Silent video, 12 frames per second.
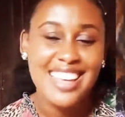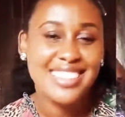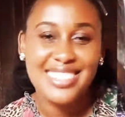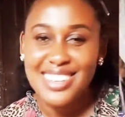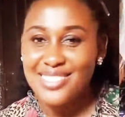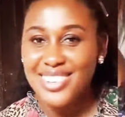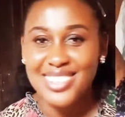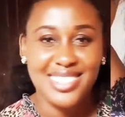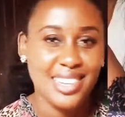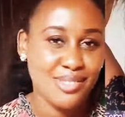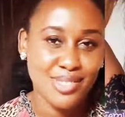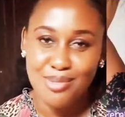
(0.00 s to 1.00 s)
Save
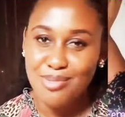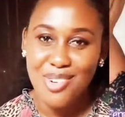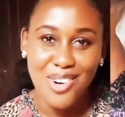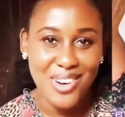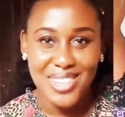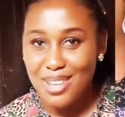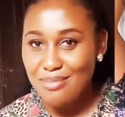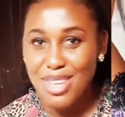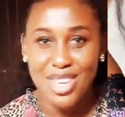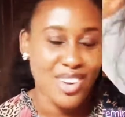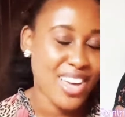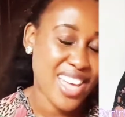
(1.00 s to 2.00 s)
yourself some coin and
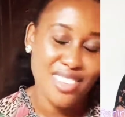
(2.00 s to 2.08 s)
make your hair